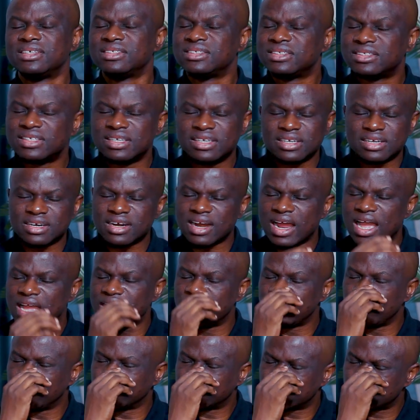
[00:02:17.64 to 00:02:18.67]
Think right.
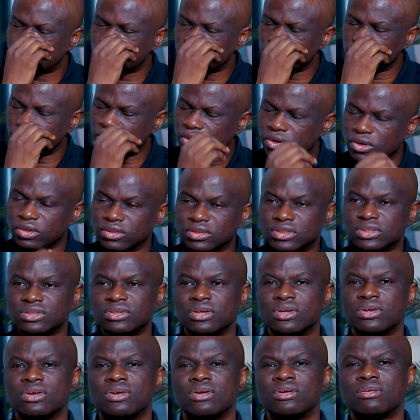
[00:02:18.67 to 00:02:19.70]
Your thoughts
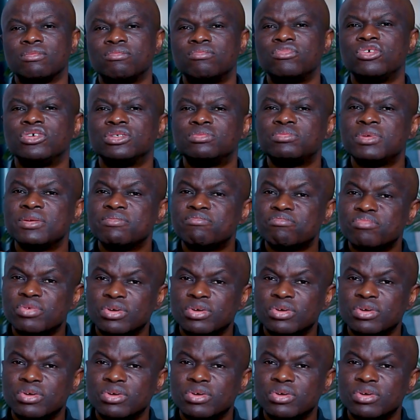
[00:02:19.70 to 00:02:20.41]
must be